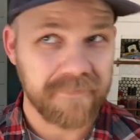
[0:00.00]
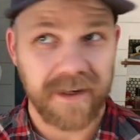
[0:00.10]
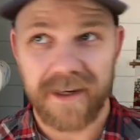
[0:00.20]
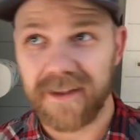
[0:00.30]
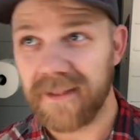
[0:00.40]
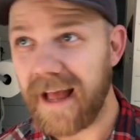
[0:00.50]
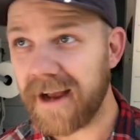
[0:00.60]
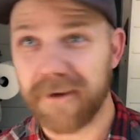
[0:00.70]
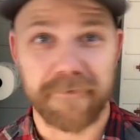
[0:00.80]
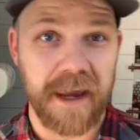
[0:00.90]

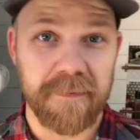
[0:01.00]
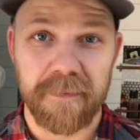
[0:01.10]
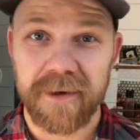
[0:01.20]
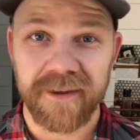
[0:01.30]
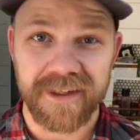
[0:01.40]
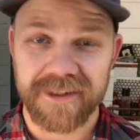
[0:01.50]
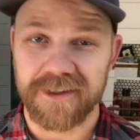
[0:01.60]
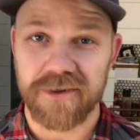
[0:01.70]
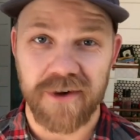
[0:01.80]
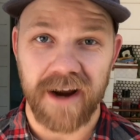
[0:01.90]
lack of capabilities
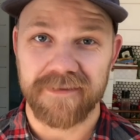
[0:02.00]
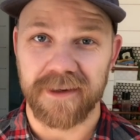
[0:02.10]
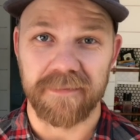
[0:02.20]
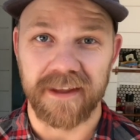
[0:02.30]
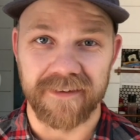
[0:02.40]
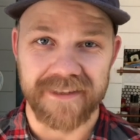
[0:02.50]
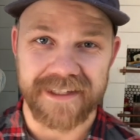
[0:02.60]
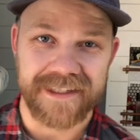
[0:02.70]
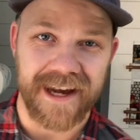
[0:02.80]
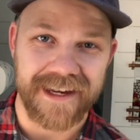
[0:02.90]
to drive something of
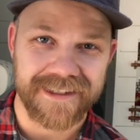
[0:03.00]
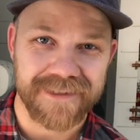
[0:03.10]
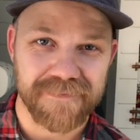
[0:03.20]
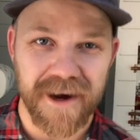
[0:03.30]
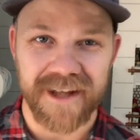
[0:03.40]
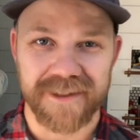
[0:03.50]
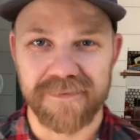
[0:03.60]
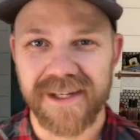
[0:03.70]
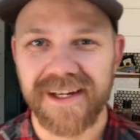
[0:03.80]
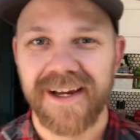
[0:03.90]
this size,
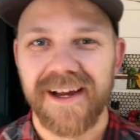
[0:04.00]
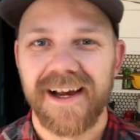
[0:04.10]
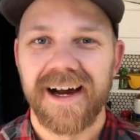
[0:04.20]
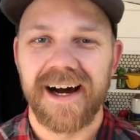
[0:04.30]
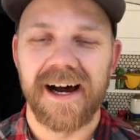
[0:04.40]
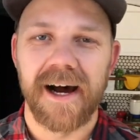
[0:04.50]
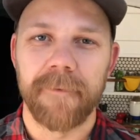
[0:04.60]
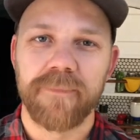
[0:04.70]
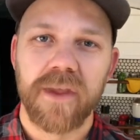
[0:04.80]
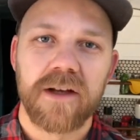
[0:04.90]
possibly.
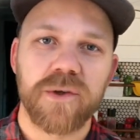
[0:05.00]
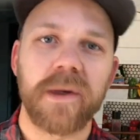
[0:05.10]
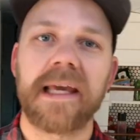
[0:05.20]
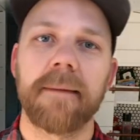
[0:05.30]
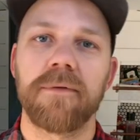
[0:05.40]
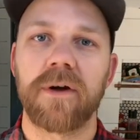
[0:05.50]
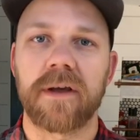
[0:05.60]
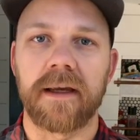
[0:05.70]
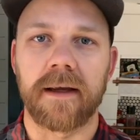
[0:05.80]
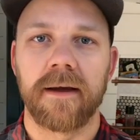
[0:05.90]
So we kept
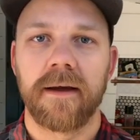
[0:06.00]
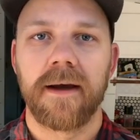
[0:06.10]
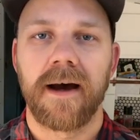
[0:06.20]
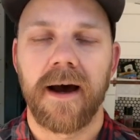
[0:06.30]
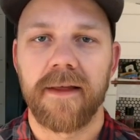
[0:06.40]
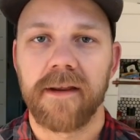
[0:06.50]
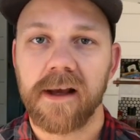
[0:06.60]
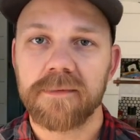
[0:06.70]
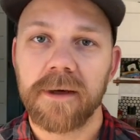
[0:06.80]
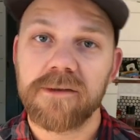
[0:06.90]
looking. The
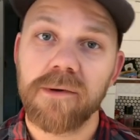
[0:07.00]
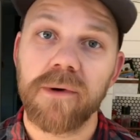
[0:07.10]
next place we